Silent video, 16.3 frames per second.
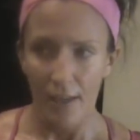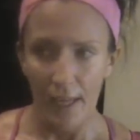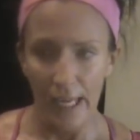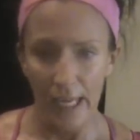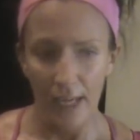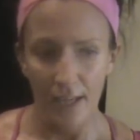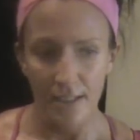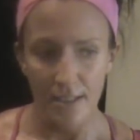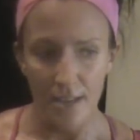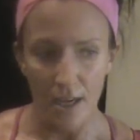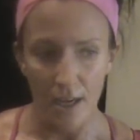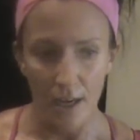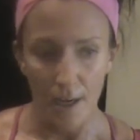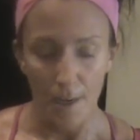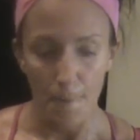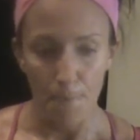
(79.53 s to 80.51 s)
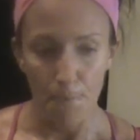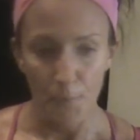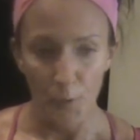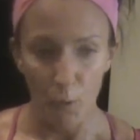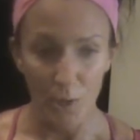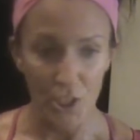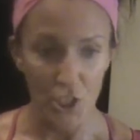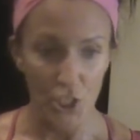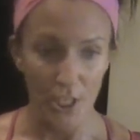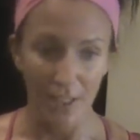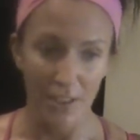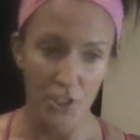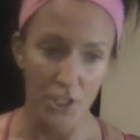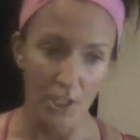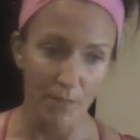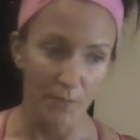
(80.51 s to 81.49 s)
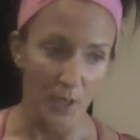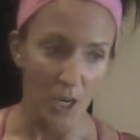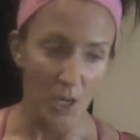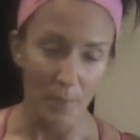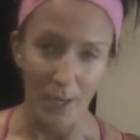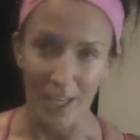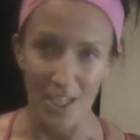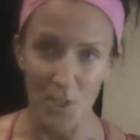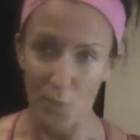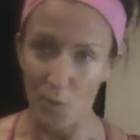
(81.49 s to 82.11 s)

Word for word: and um, what's challenging for our bodies.